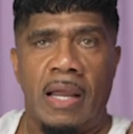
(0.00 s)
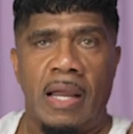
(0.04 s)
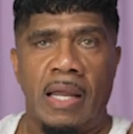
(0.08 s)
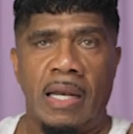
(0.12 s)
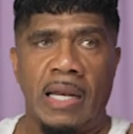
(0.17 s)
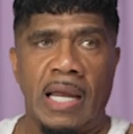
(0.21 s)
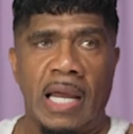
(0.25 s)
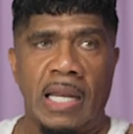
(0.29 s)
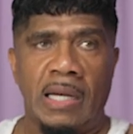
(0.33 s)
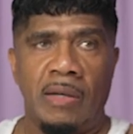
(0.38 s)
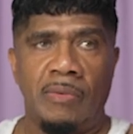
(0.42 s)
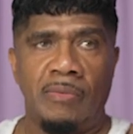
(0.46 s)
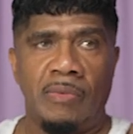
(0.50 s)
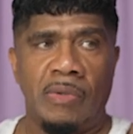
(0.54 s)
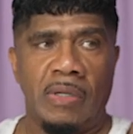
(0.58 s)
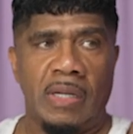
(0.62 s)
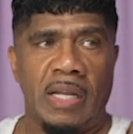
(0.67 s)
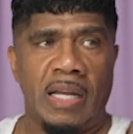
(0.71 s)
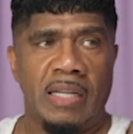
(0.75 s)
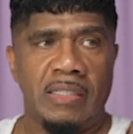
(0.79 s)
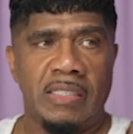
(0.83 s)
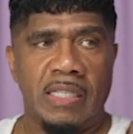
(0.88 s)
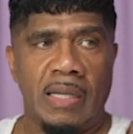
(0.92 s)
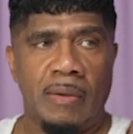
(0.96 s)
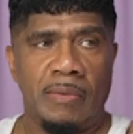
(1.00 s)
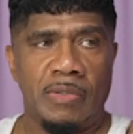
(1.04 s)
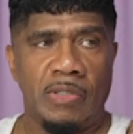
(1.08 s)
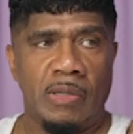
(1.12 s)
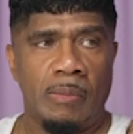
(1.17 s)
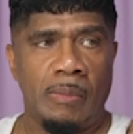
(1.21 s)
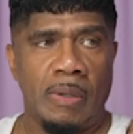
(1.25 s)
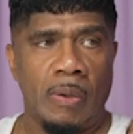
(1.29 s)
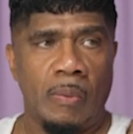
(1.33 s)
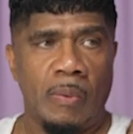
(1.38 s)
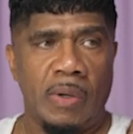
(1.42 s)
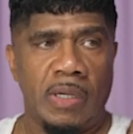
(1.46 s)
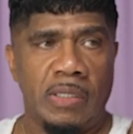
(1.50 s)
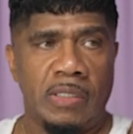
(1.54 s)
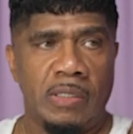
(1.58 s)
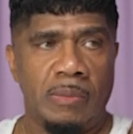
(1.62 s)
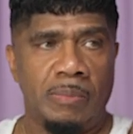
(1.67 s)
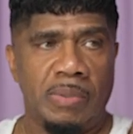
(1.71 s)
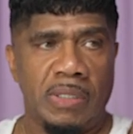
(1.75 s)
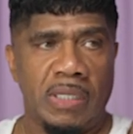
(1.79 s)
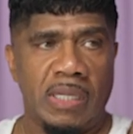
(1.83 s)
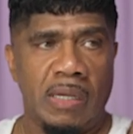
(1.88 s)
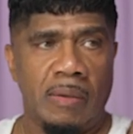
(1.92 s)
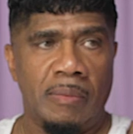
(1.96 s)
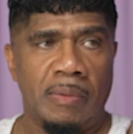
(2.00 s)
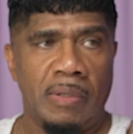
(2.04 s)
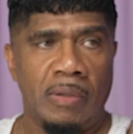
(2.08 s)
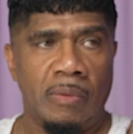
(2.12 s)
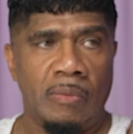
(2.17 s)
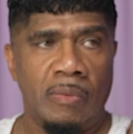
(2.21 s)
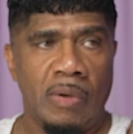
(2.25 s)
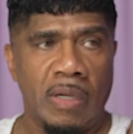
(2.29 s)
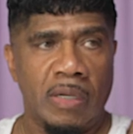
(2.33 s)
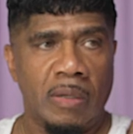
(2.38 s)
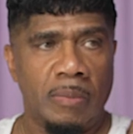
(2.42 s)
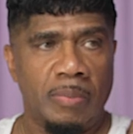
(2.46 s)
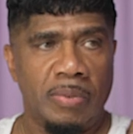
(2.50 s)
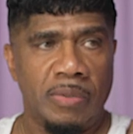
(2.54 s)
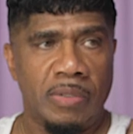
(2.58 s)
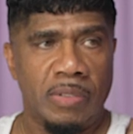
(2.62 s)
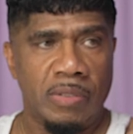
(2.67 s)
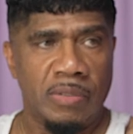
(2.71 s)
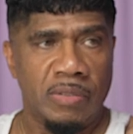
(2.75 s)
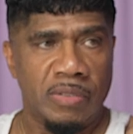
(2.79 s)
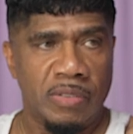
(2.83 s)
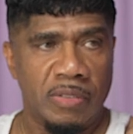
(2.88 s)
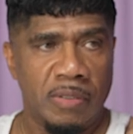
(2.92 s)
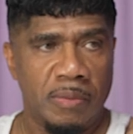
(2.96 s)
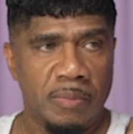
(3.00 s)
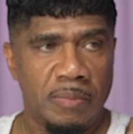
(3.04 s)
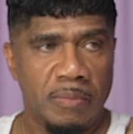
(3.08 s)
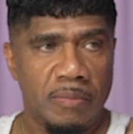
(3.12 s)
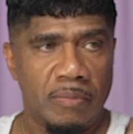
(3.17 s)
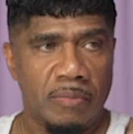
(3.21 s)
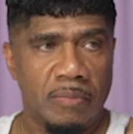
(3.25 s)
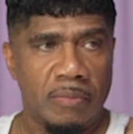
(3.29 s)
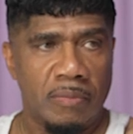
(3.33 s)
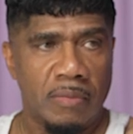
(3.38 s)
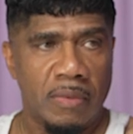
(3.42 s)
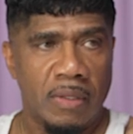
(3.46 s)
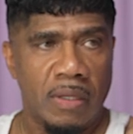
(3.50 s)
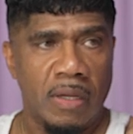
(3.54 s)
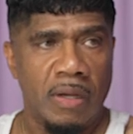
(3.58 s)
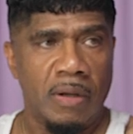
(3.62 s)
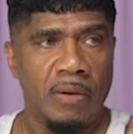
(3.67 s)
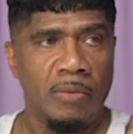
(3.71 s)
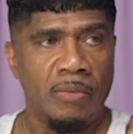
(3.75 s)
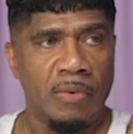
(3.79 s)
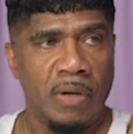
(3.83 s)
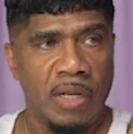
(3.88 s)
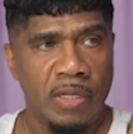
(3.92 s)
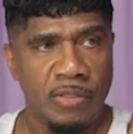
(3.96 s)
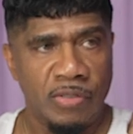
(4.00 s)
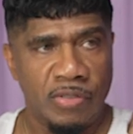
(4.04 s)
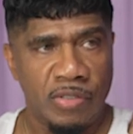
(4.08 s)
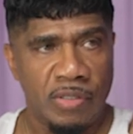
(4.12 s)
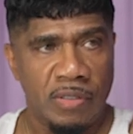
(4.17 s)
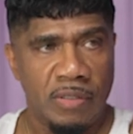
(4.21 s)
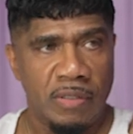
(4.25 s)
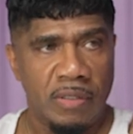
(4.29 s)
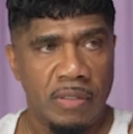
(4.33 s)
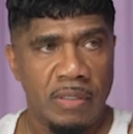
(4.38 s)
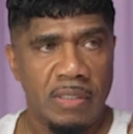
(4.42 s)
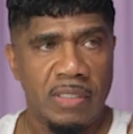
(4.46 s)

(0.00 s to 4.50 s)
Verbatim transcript: And I didn't realize I was on my way to becoming a record producer, wow. an arranger.